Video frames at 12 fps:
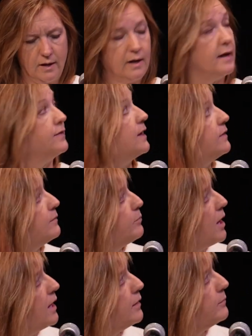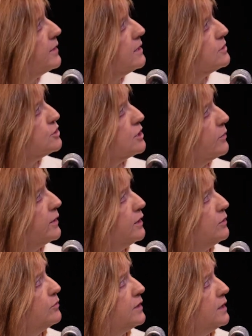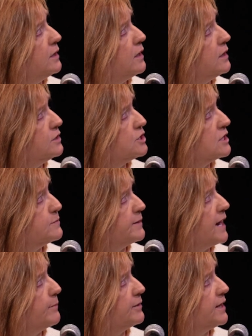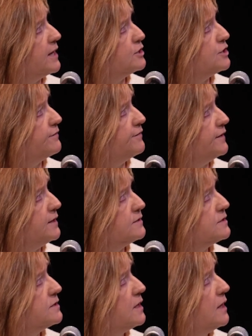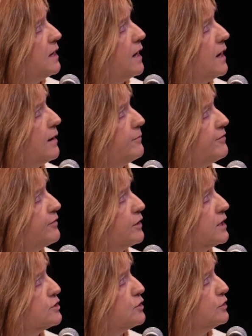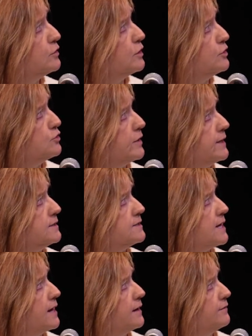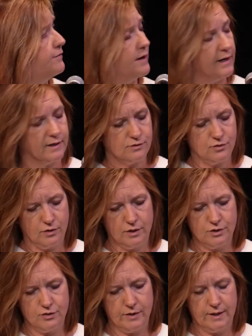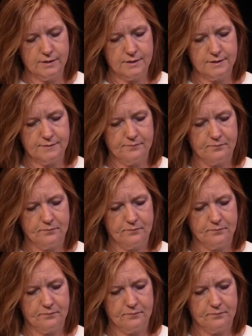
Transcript: And then the bottom is showing you the adjustment application fees for external constraints and financial constraints.